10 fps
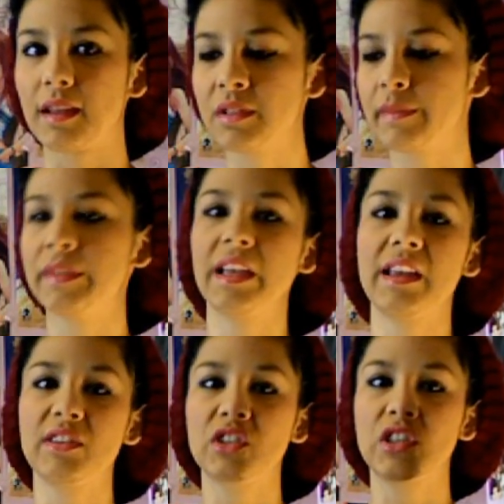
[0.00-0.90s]
Some
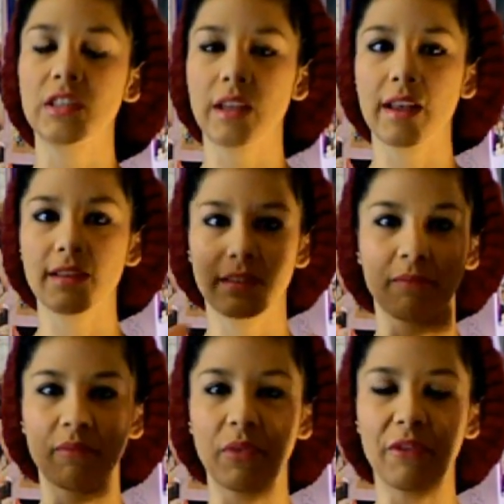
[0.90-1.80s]
say she has
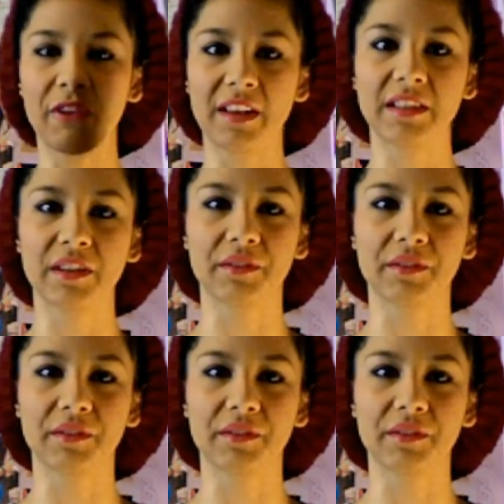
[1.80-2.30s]
the face